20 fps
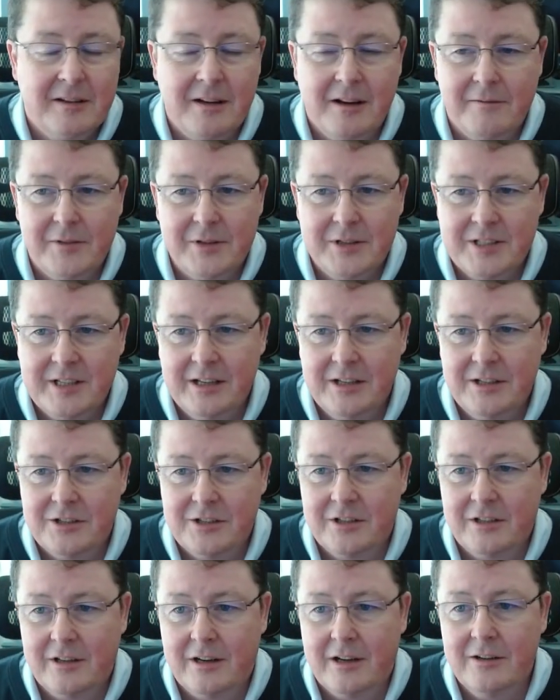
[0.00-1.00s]

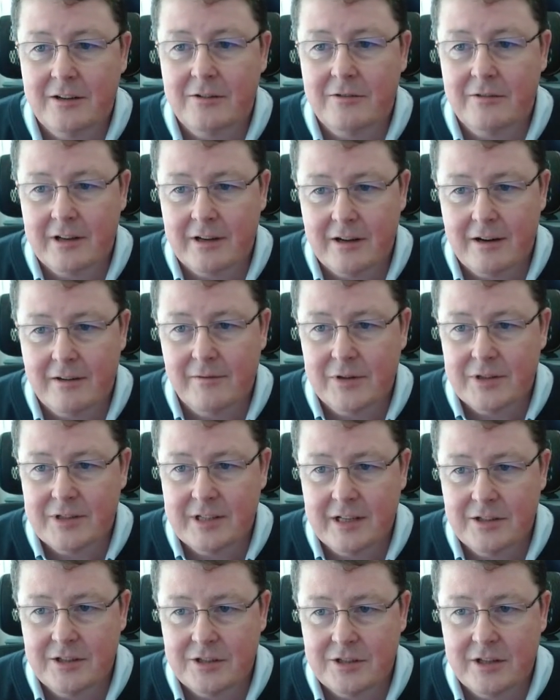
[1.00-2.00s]
conversation, ongoing
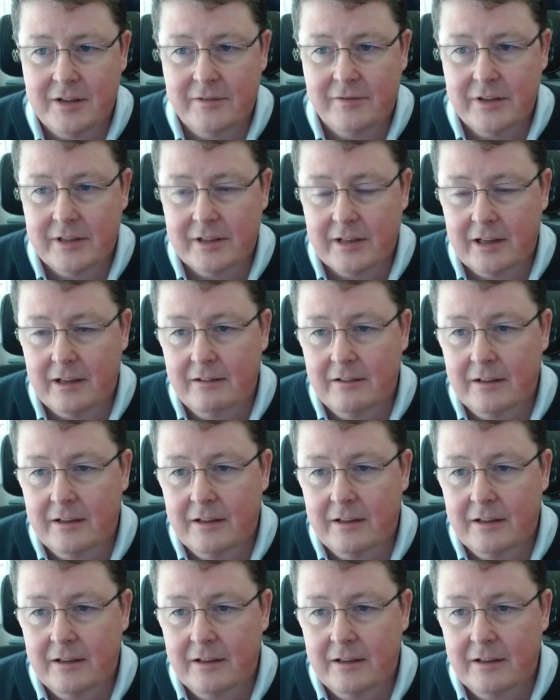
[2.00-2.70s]
conversation every day.